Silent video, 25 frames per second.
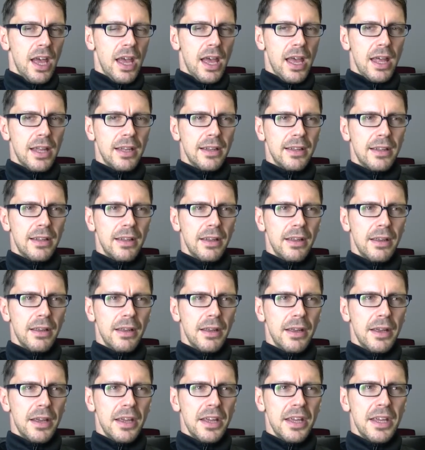and
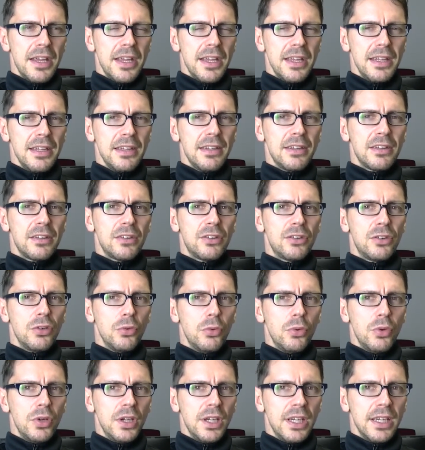he's
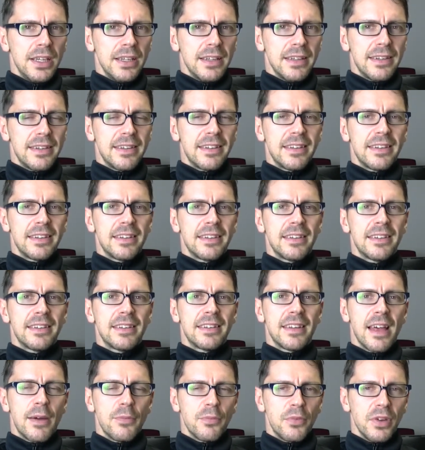doing
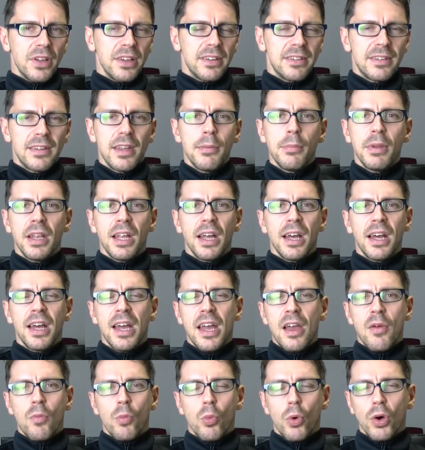something similar
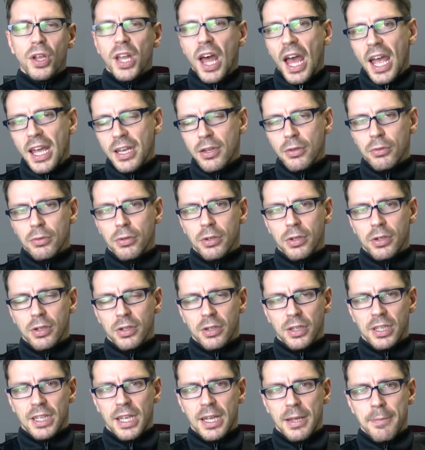what I do,
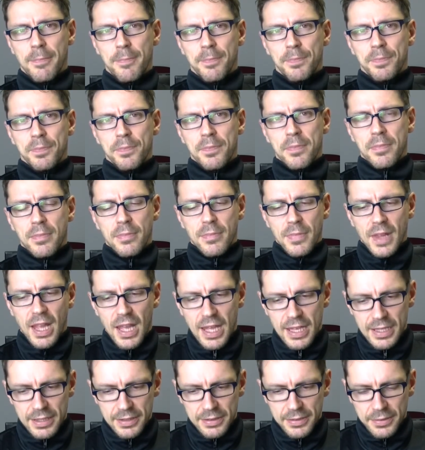okay?
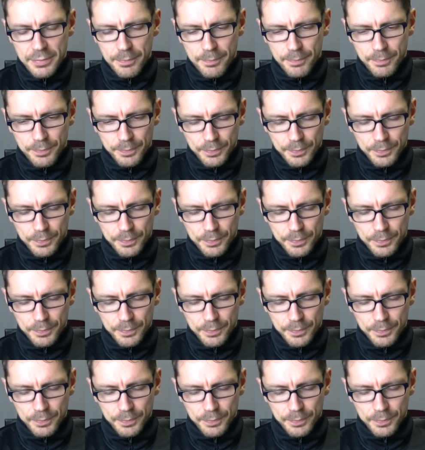And